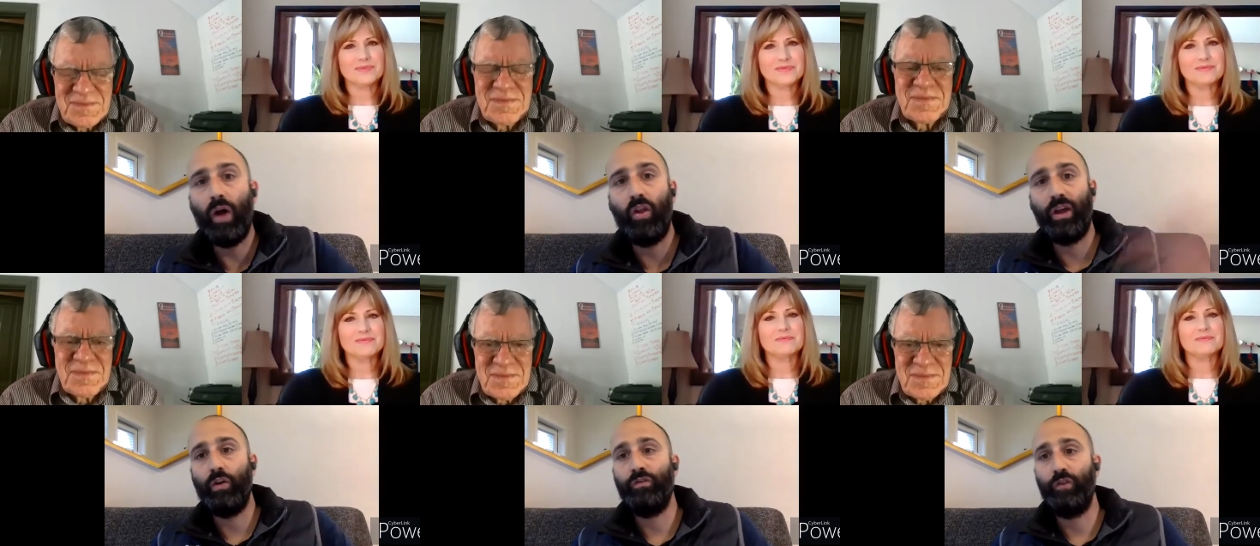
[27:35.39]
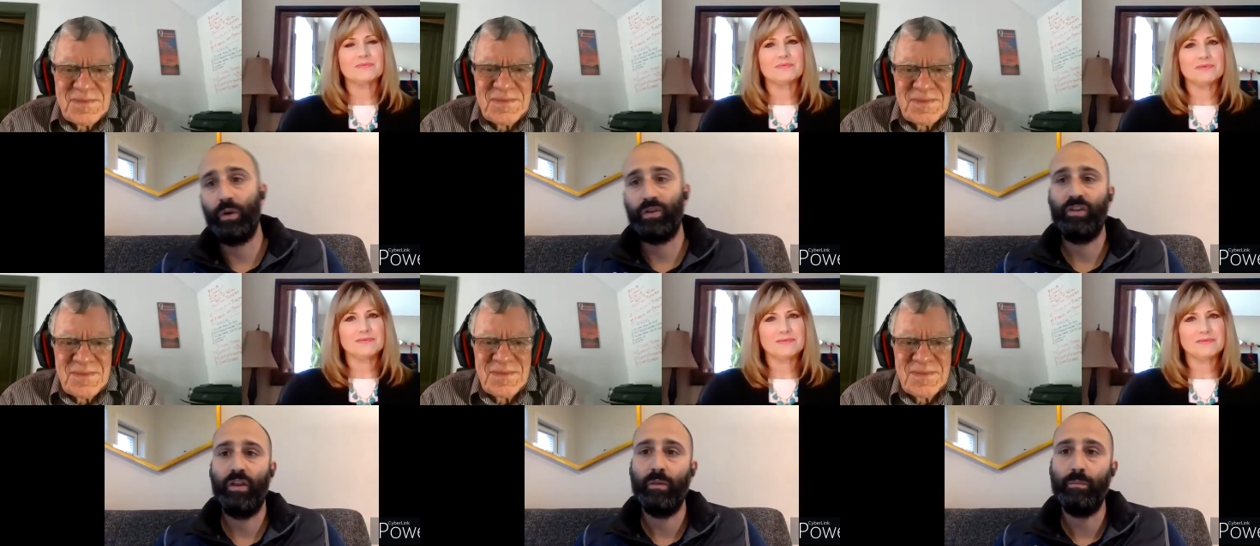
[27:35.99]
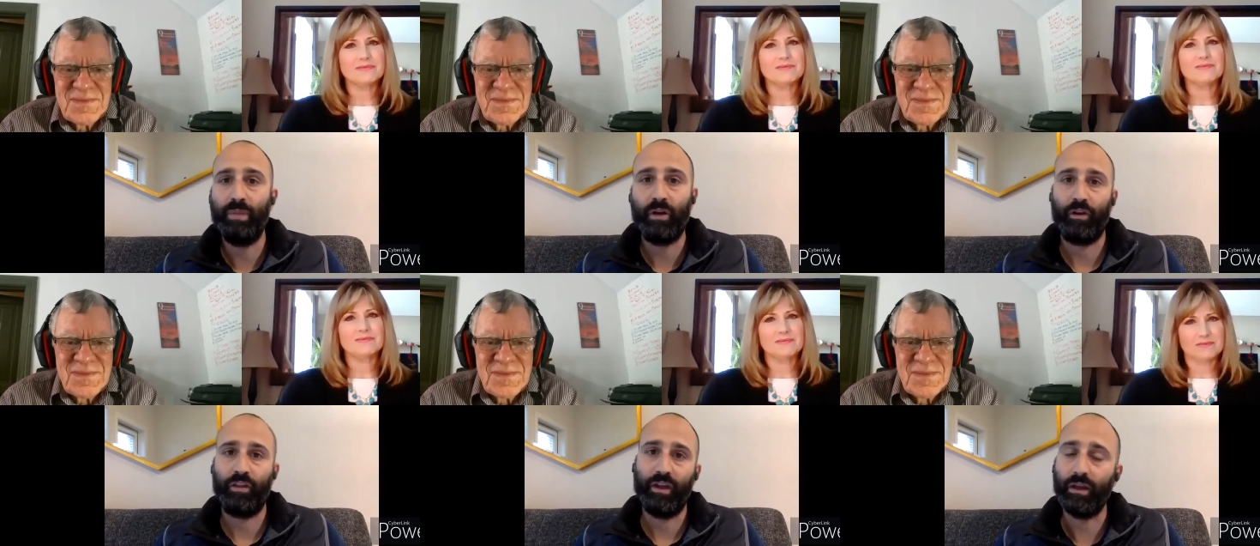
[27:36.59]
Speaker 1: while I go focus on the
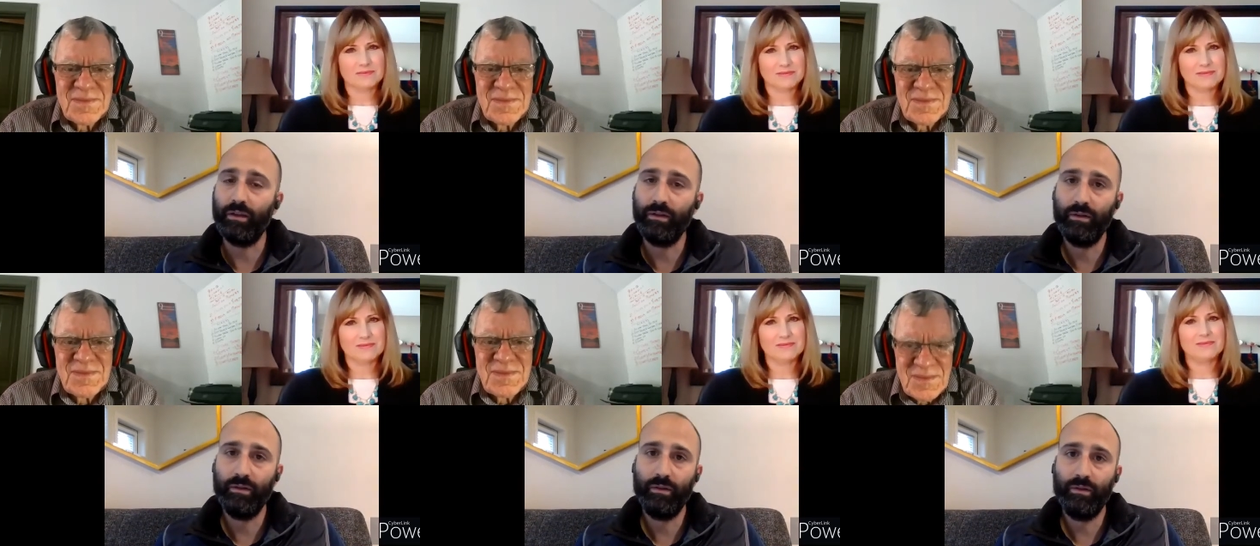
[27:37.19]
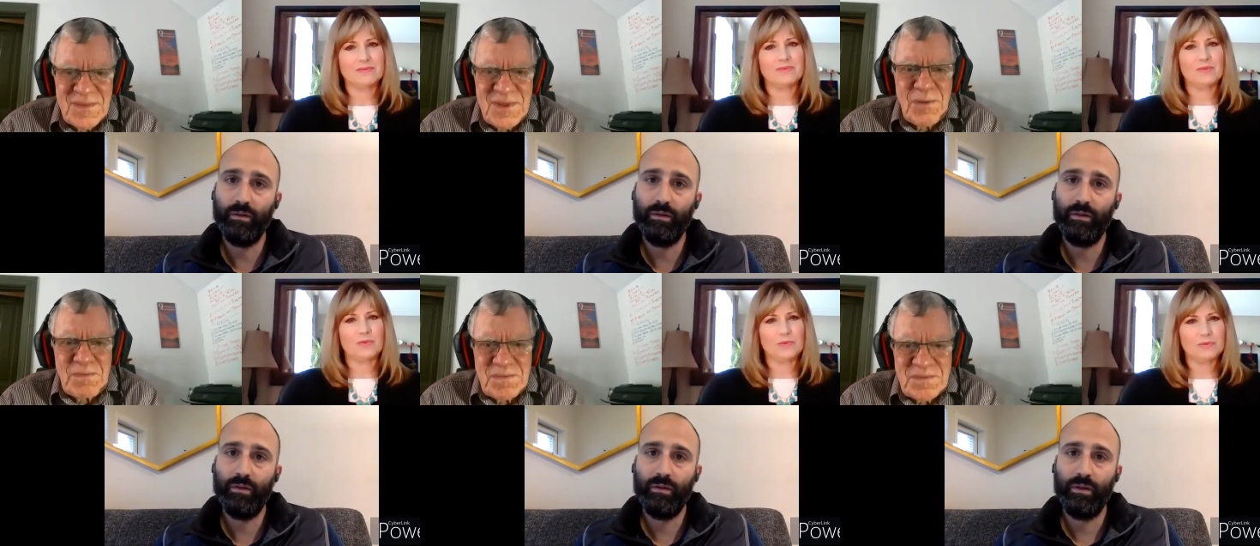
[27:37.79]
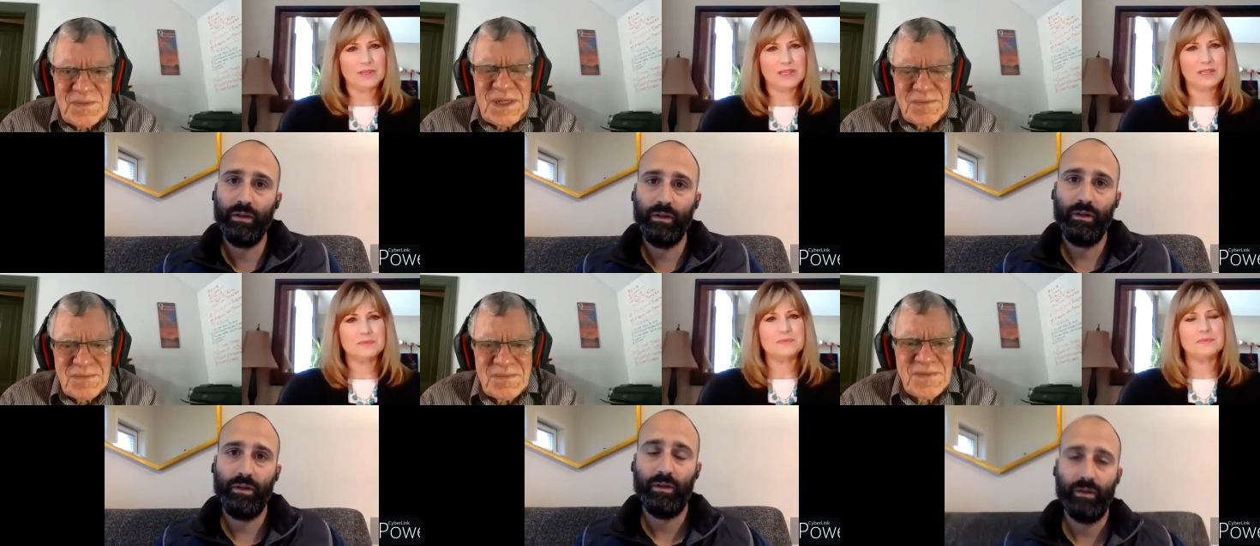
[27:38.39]
bigger thing.
Speaker 2: Yep.
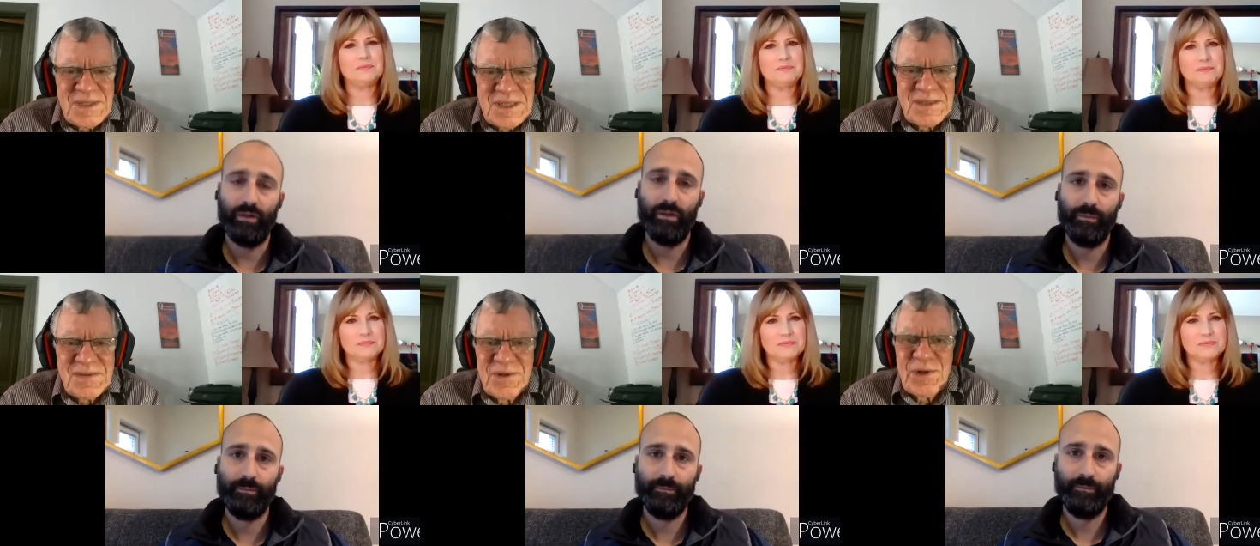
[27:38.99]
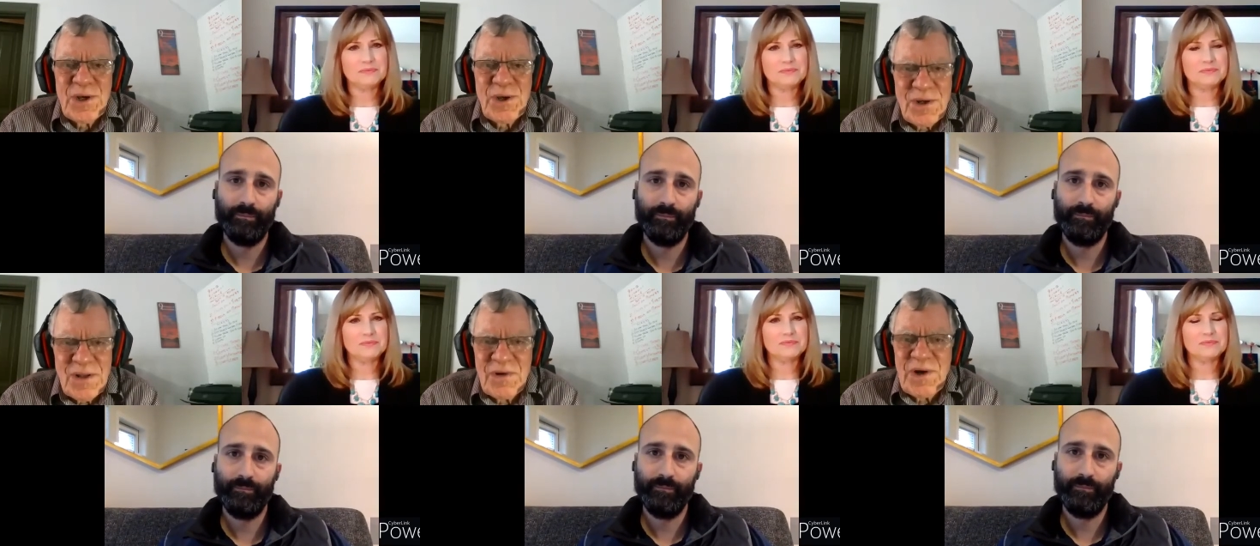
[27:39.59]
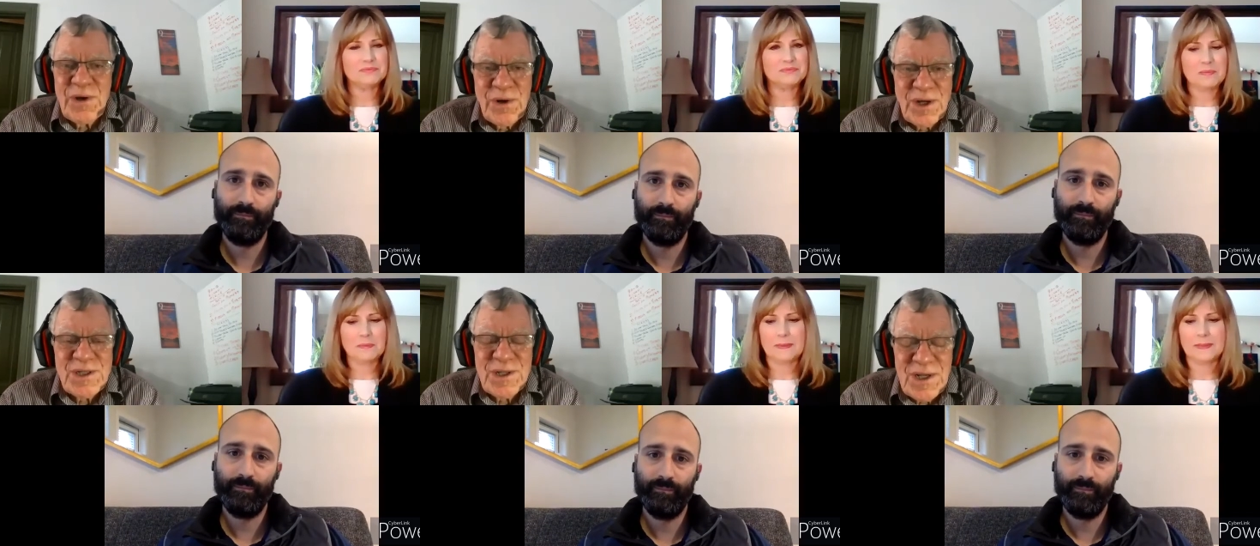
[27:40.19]
Yep. Yeah. Very good. Very good
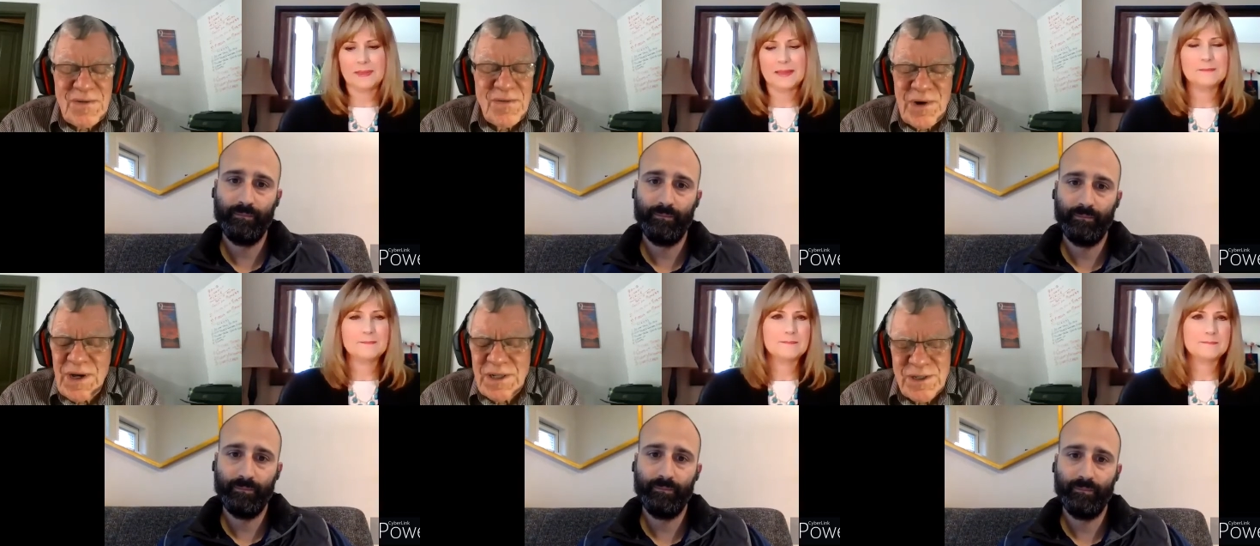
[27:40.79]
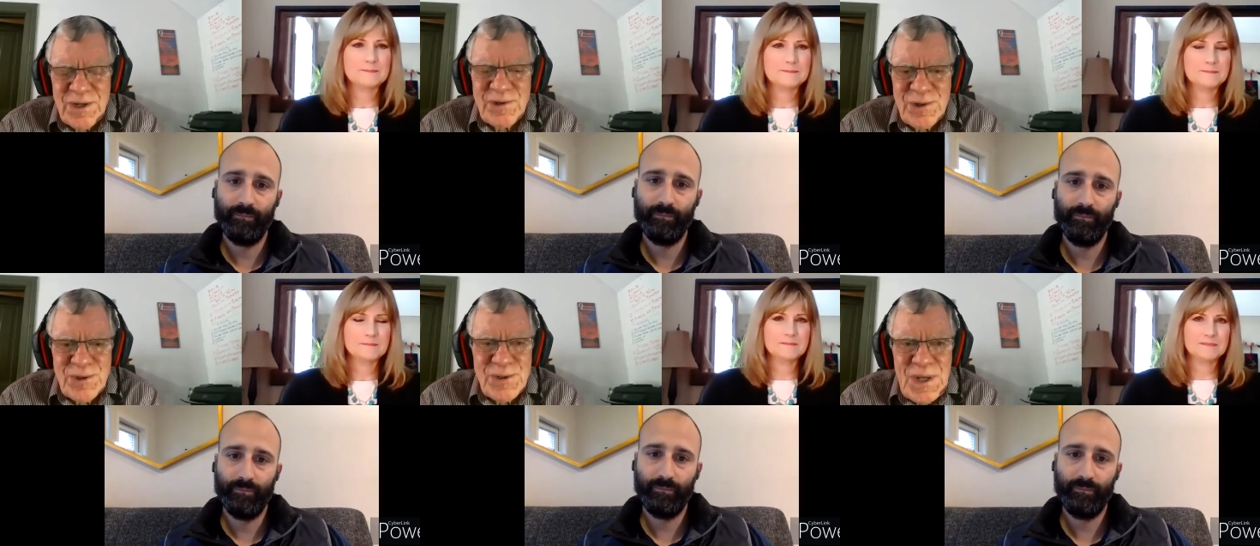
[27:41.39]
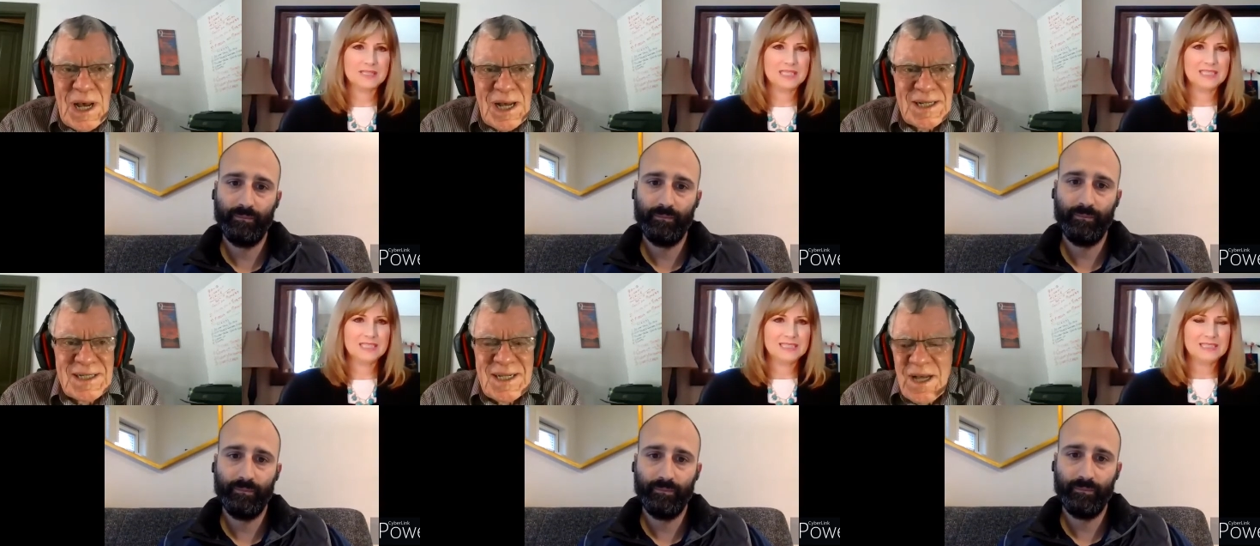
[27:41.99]
answer that. And so true. Yeah.
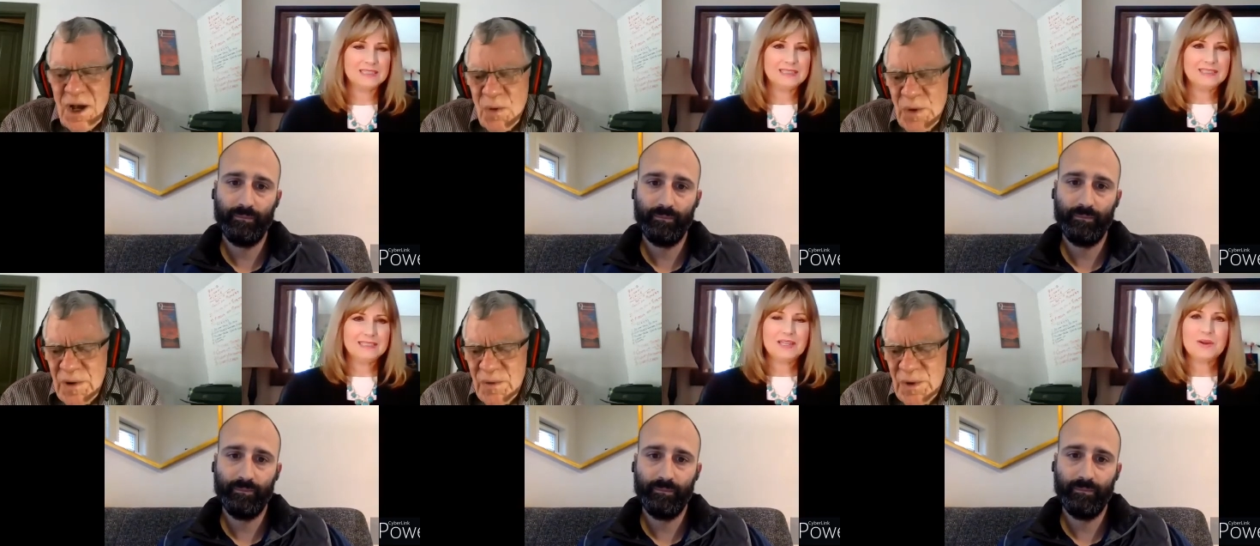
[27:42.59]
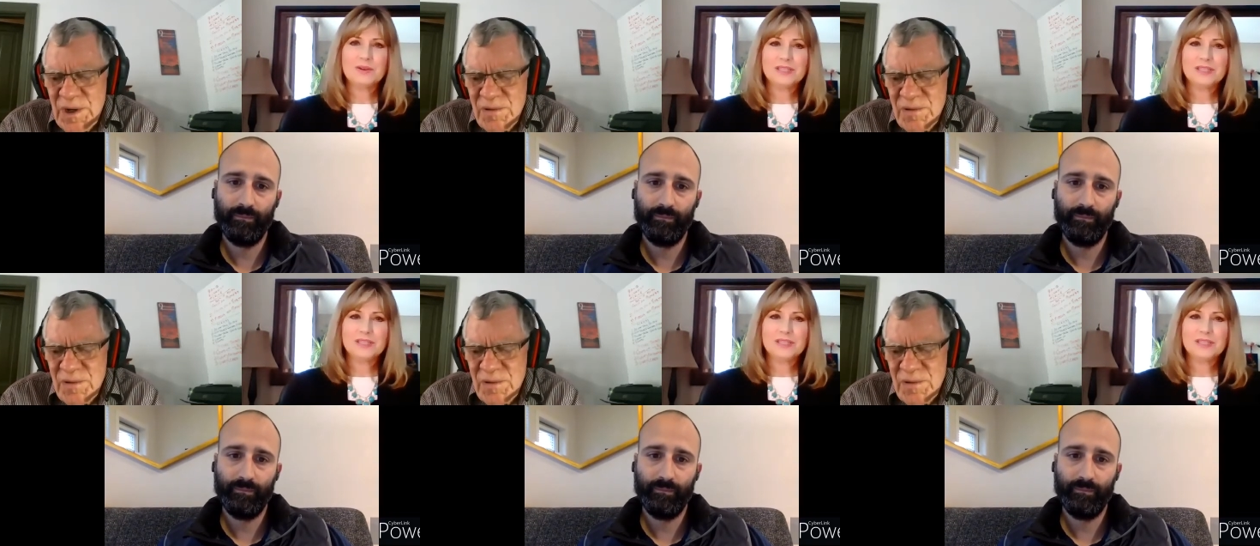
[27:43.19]
We're